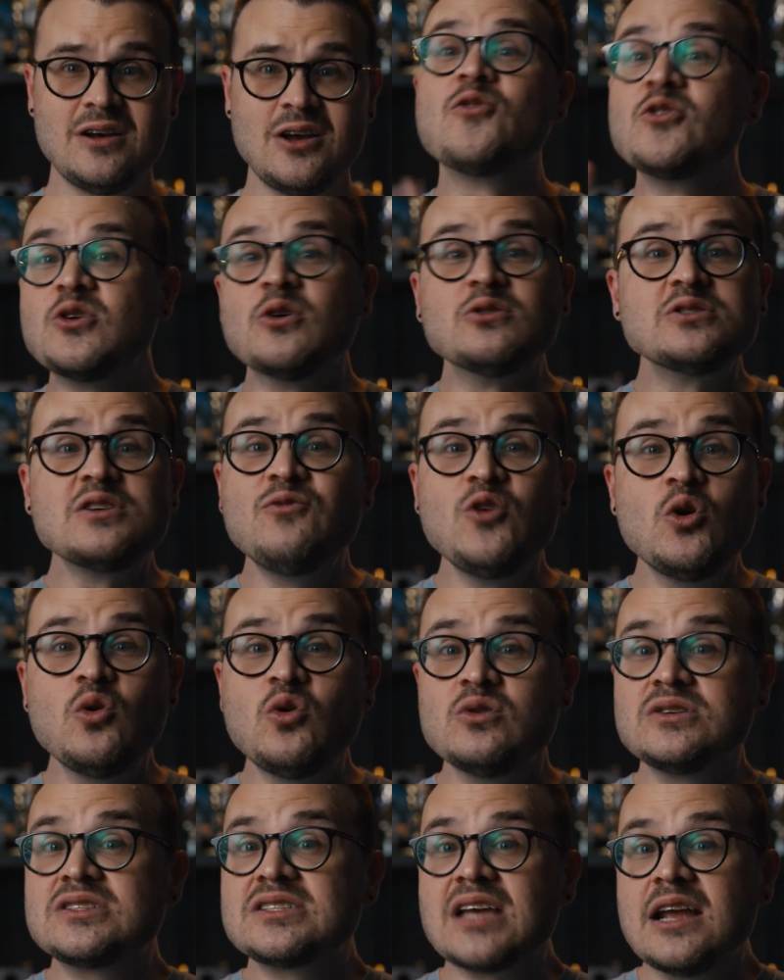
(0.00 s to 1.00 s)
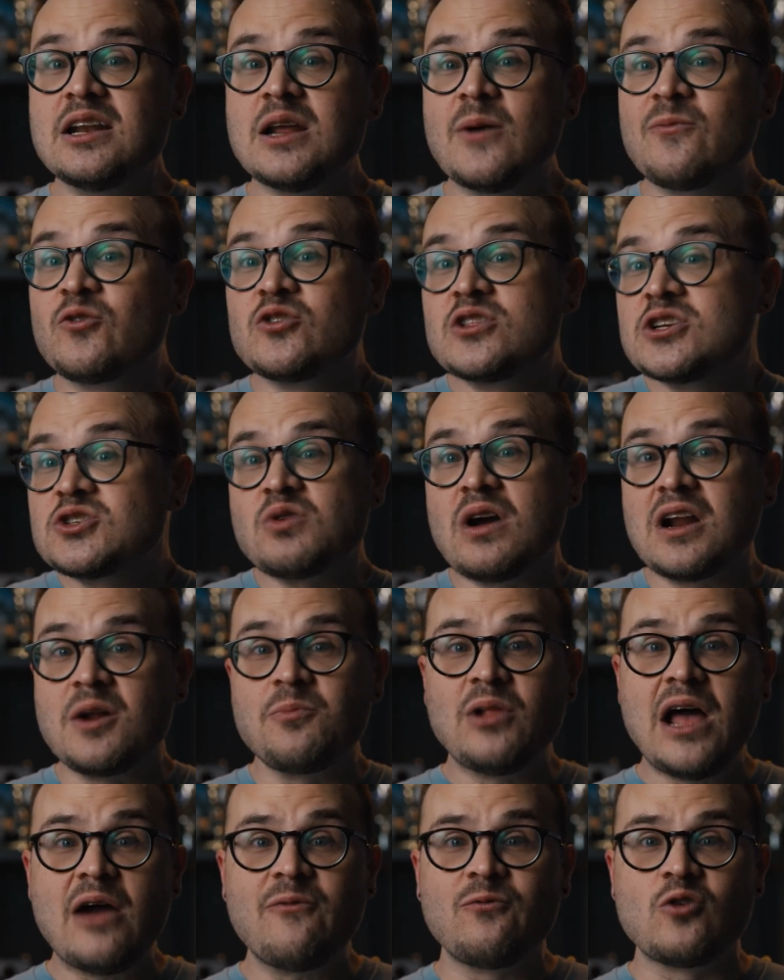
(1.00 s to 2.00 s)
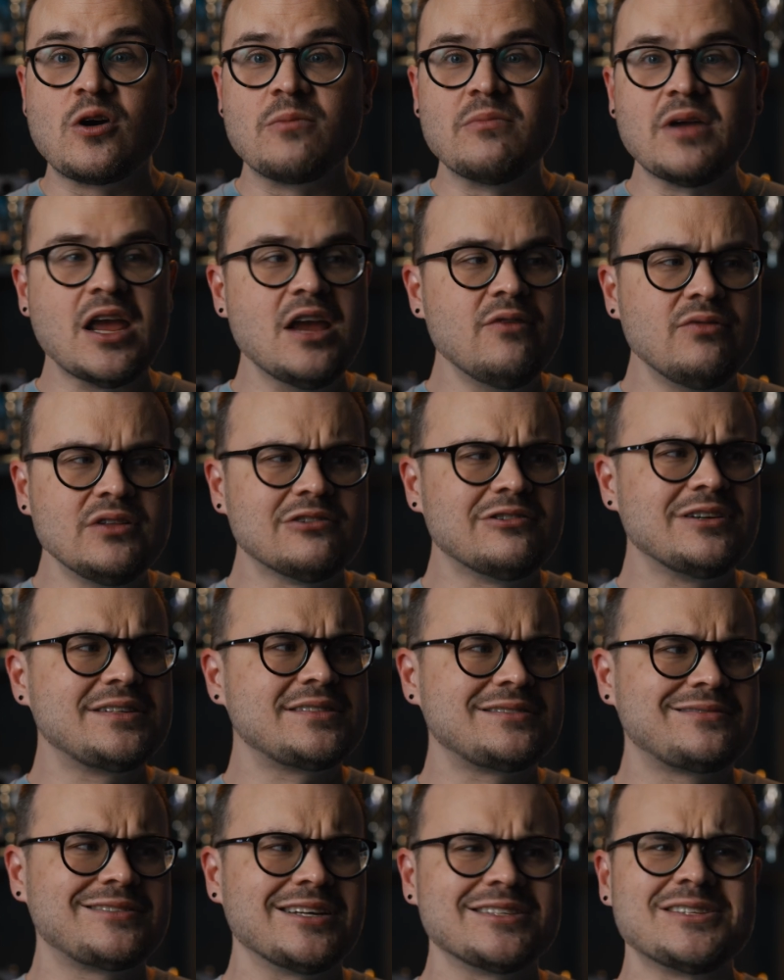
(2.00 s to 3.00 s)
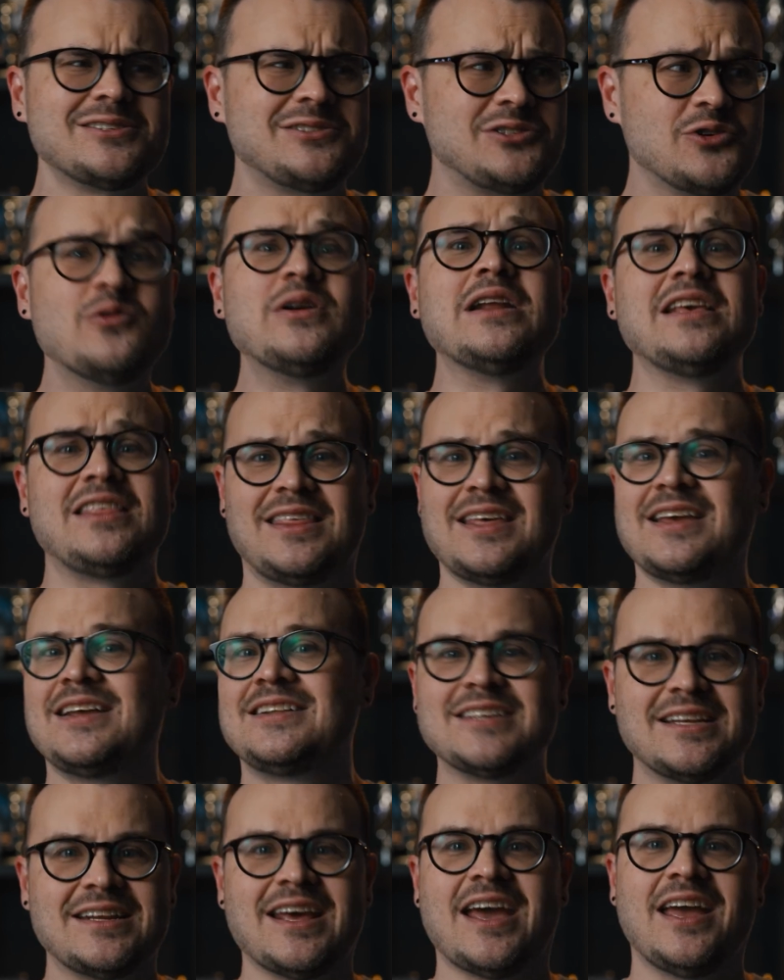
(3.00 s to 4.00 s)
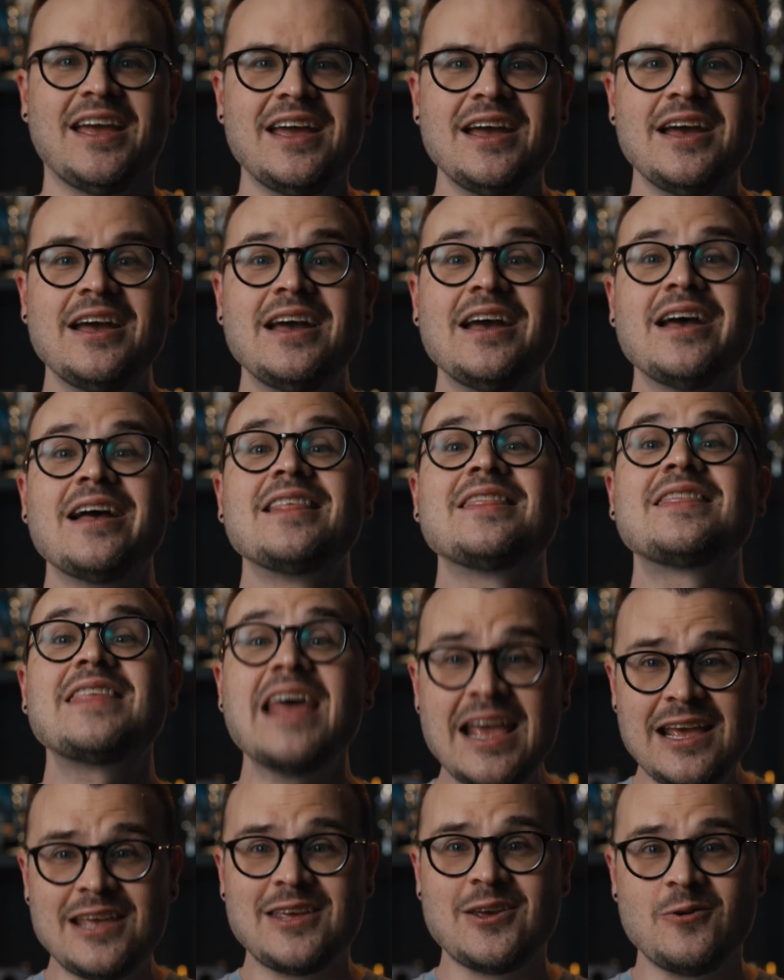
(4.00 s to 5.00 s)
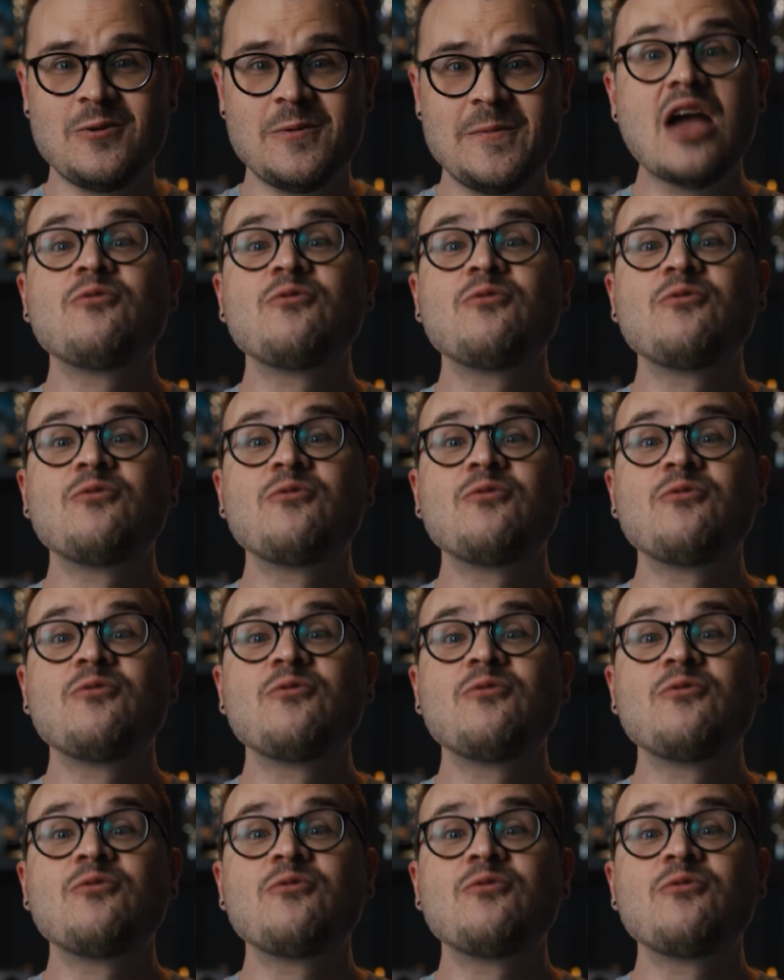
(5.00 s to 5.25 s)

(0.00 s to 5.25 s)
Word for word: For those of you who signed up for the Strada platform, even though it doesn't do anything today, Thank you.